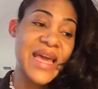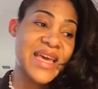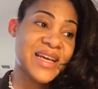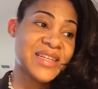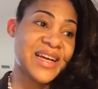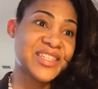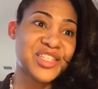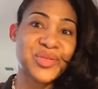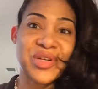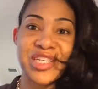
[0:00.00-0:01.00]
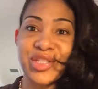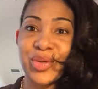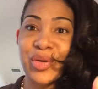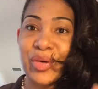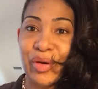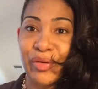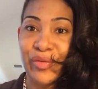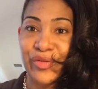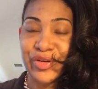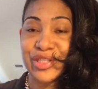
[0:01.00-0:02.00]
and I just wanted to go
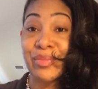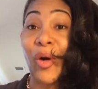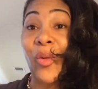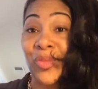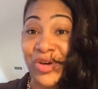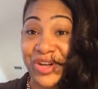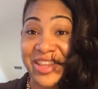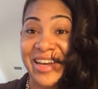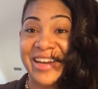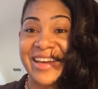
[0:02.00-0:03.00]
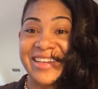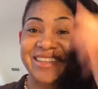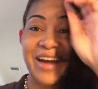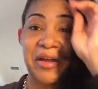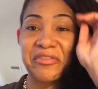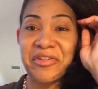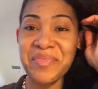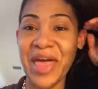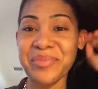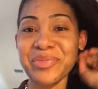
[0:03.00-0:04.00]
over some homework that I got
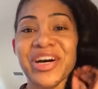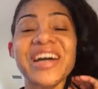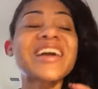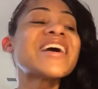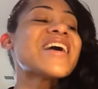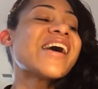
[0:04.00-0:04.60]
from that book.